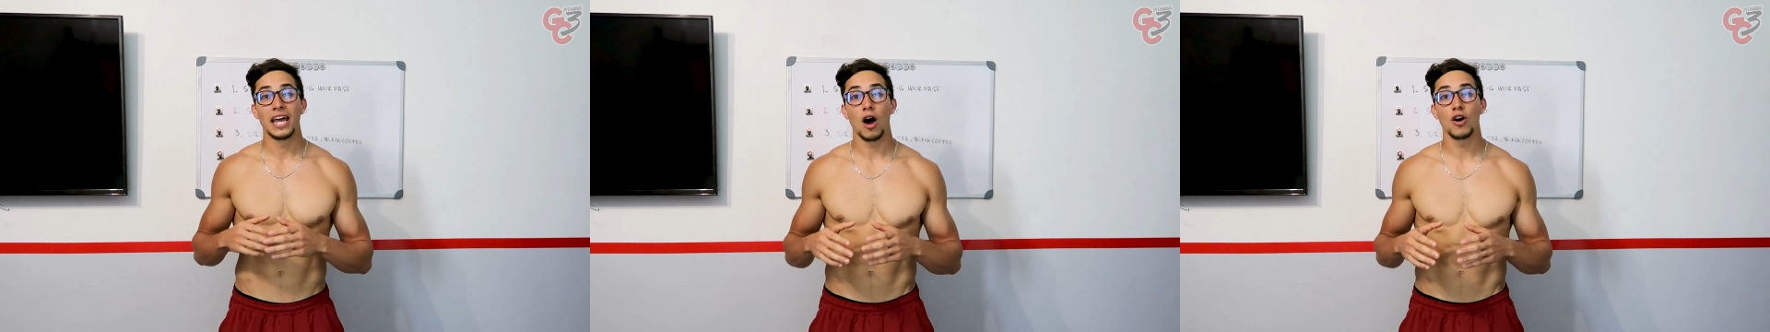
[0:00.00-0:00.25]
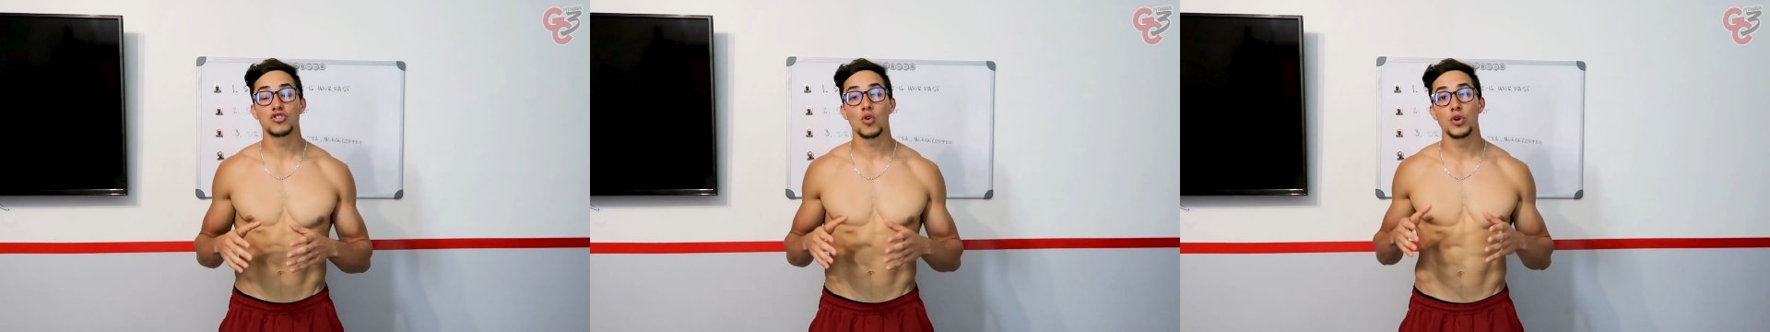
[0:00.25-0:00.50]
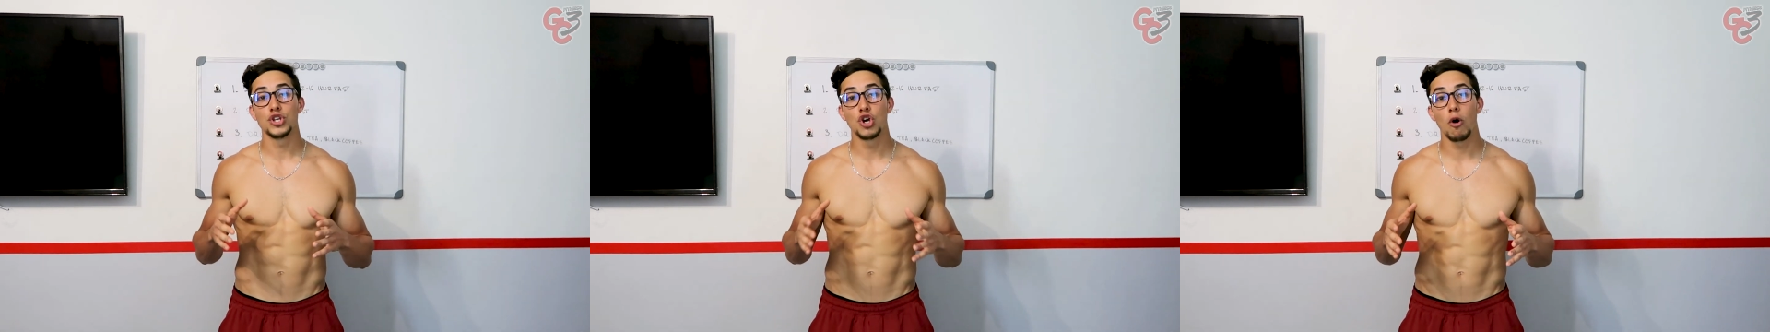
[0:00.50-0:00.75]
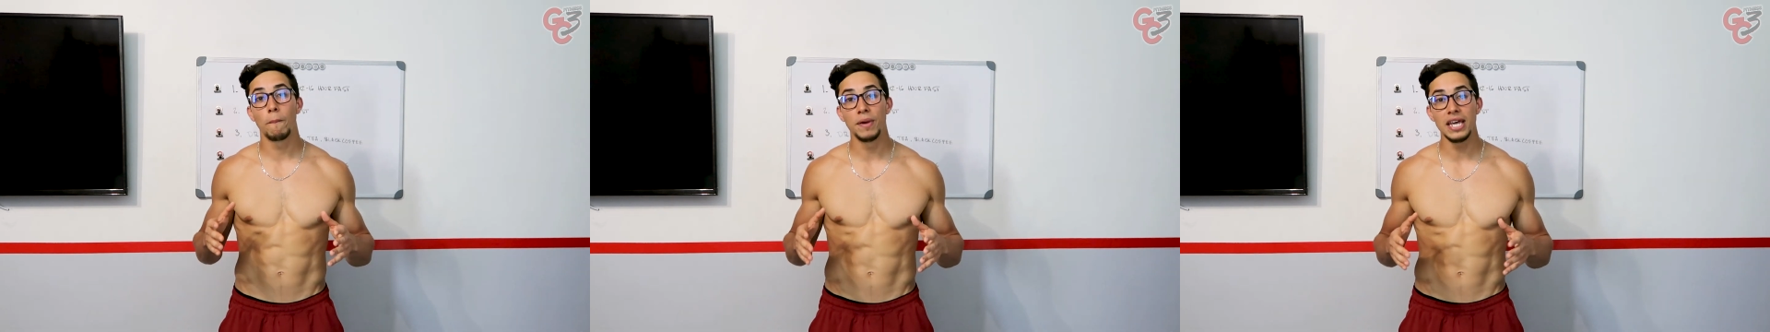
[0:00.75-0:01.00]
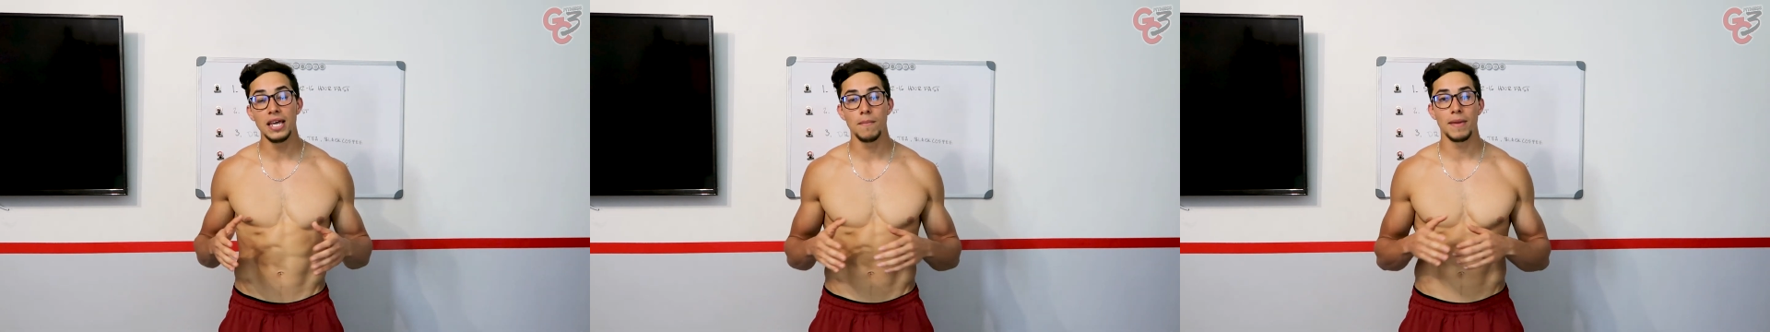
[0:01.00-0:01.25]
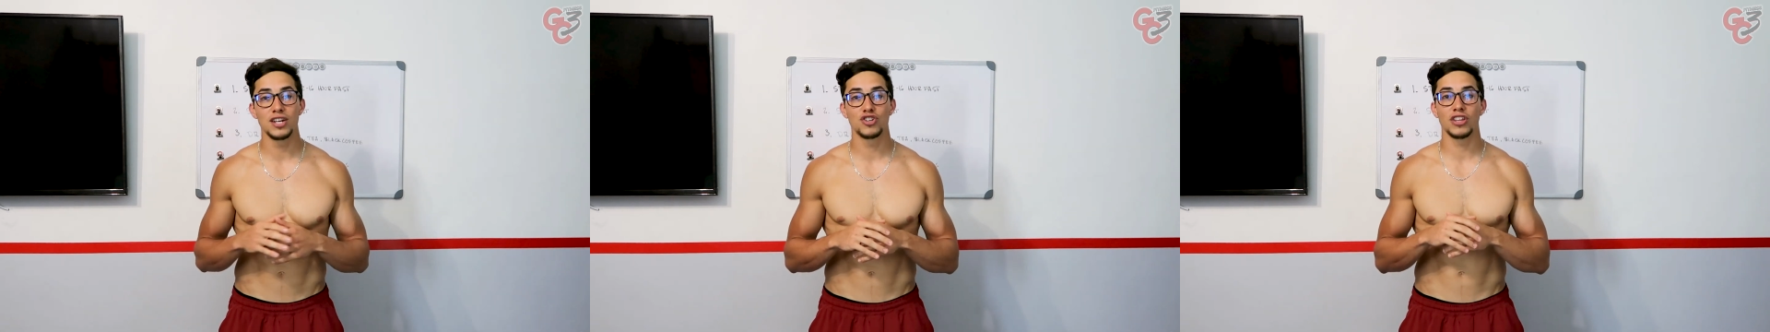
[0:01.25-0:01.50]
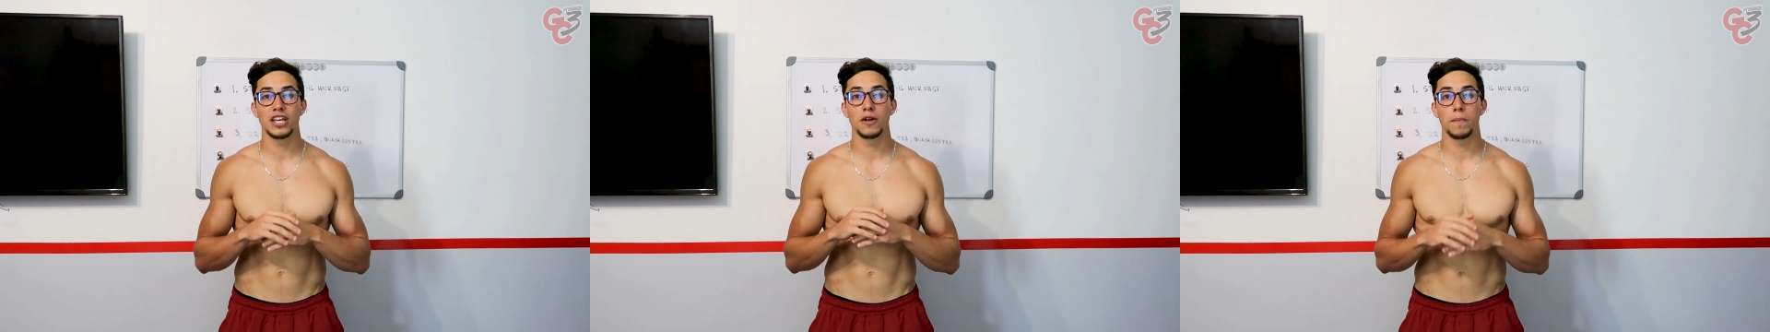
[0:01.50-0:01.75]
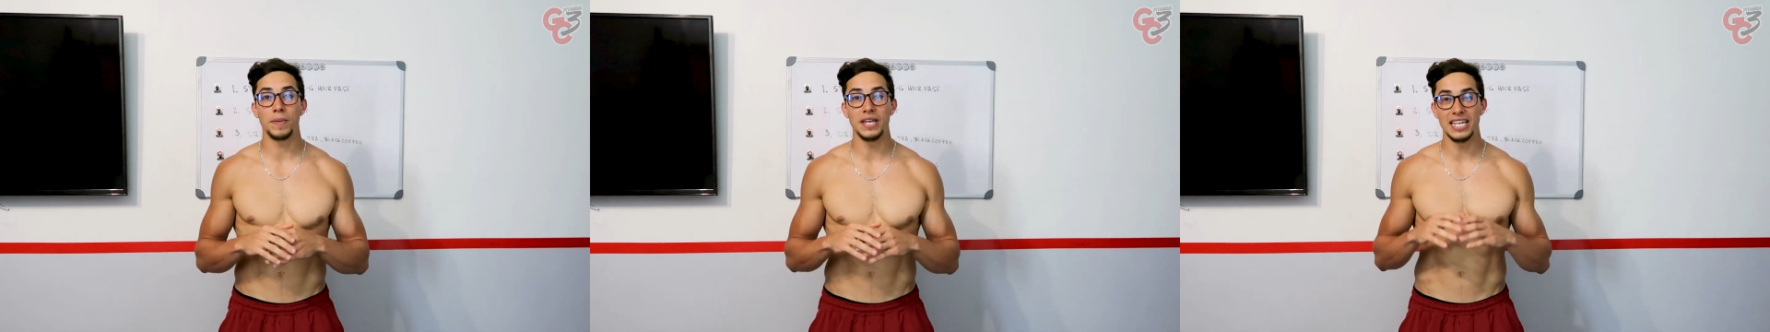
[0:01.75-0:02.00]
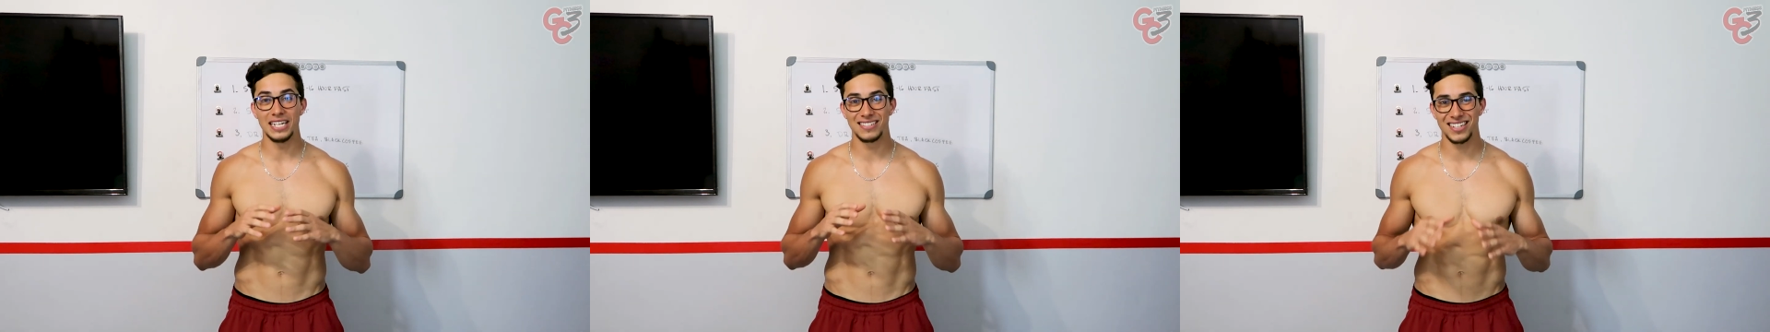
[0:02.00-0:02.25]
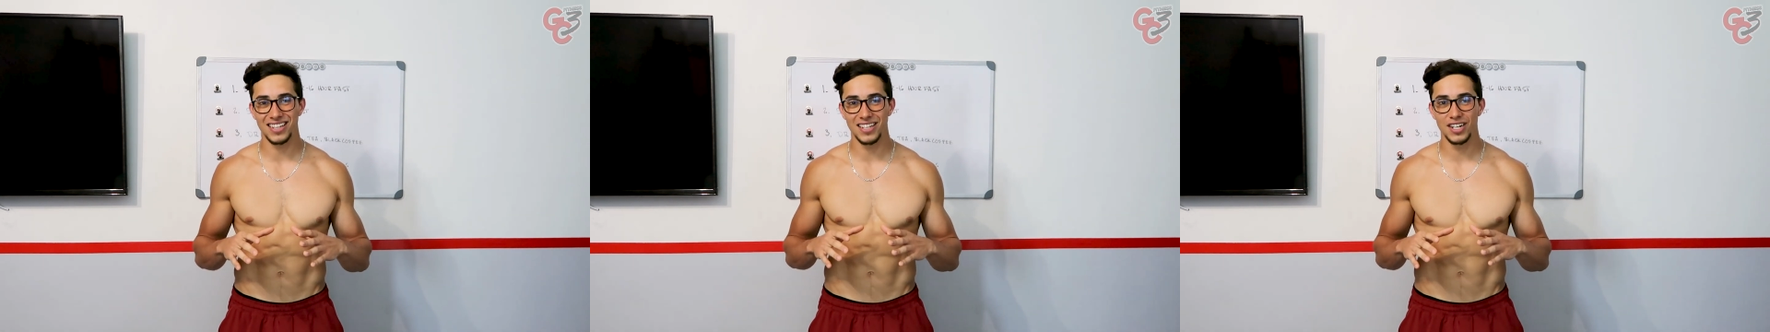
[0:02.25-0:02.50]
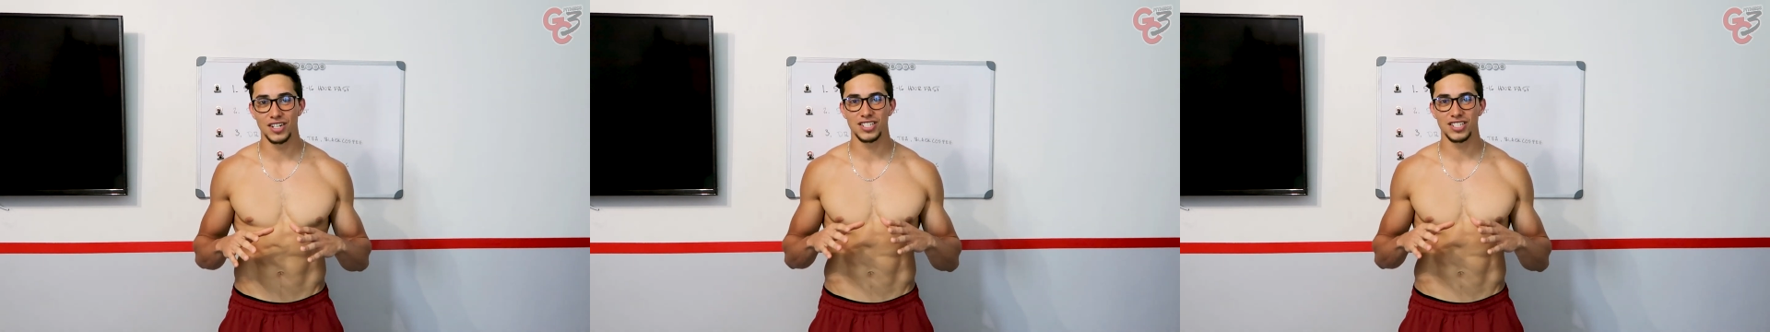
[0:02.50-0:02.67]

And also when you go pee, make sure that your pee is clear.